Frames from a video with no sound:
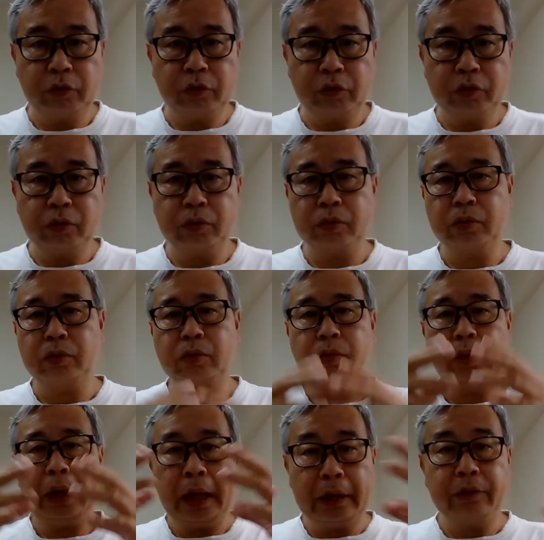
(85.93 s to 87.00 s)
to
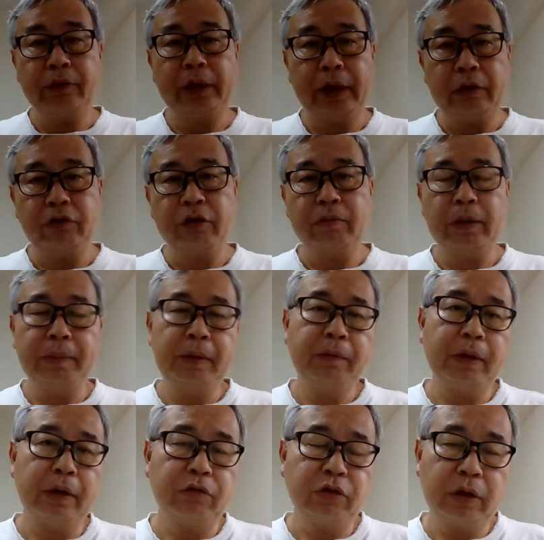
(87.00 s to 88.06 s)
education, maybe
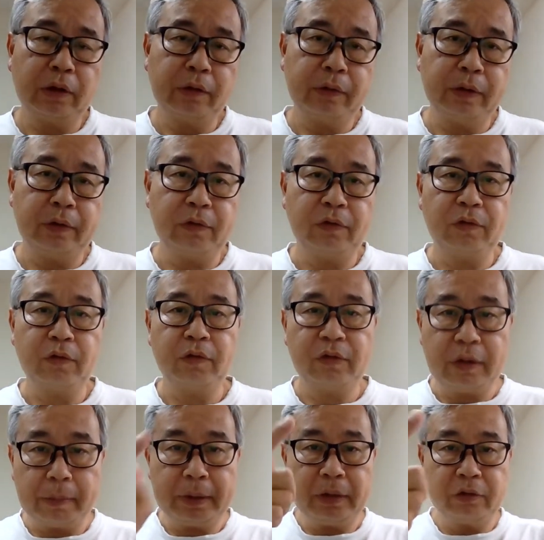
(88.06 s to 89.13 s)
when a child is
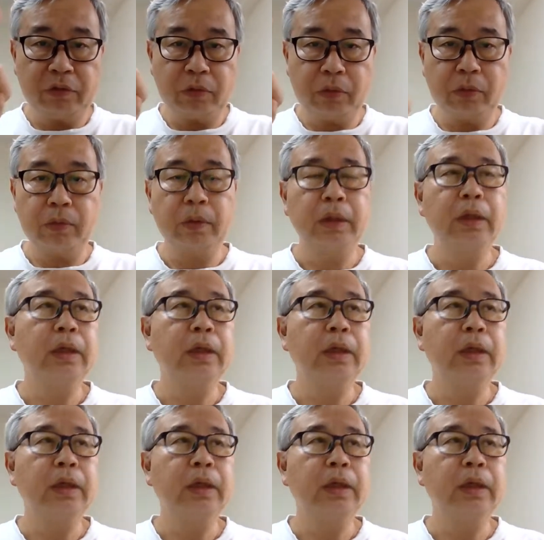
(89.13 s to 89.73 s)
7 years old,